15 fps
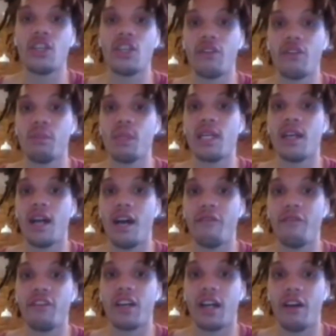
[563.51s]
And you have to be
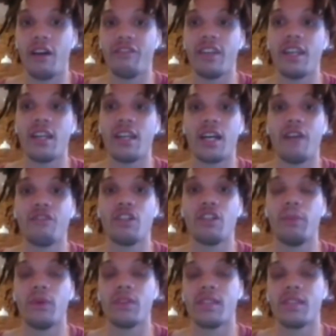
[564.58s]
confident and
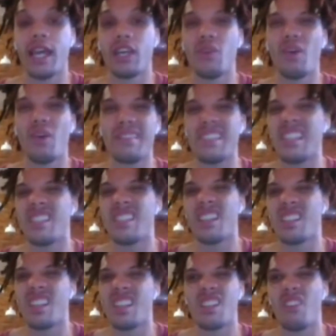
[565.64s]
comfortable saying, well,
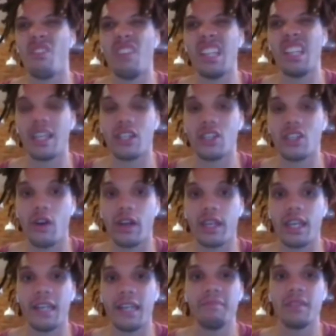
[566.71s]
c6 isn't really a
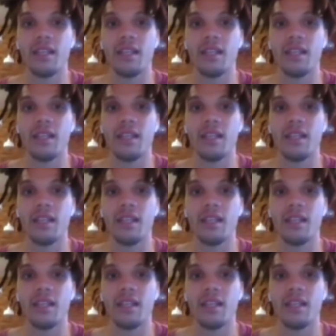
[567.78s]
target